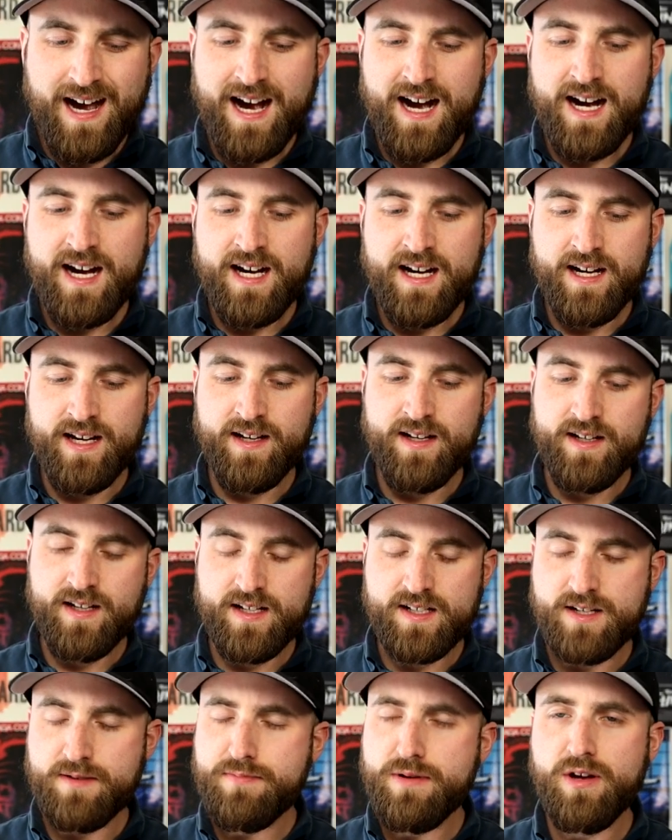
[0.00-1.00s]
Ah,
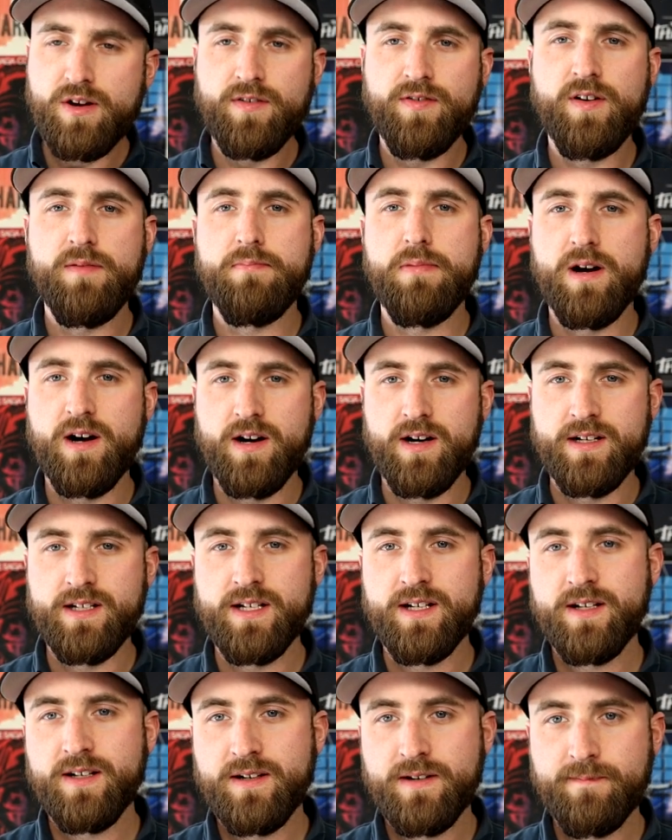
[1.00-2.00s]
it's a beautiful bird,
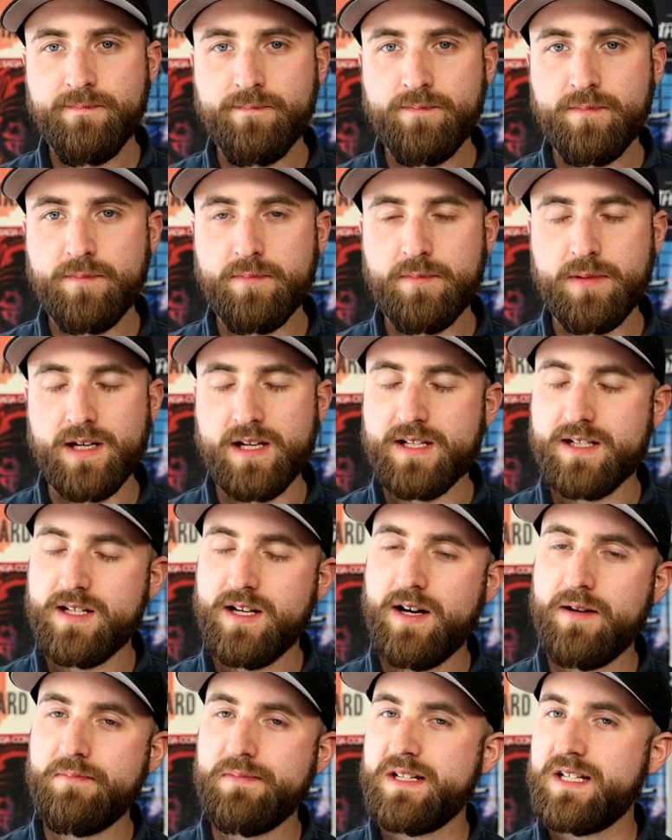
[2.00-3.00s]
but it's
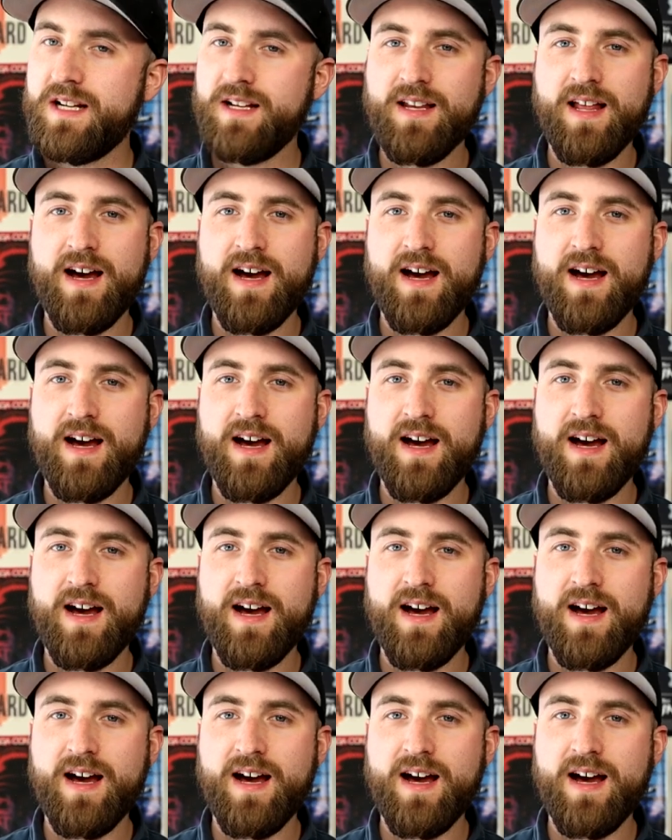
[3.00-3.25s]
not meant to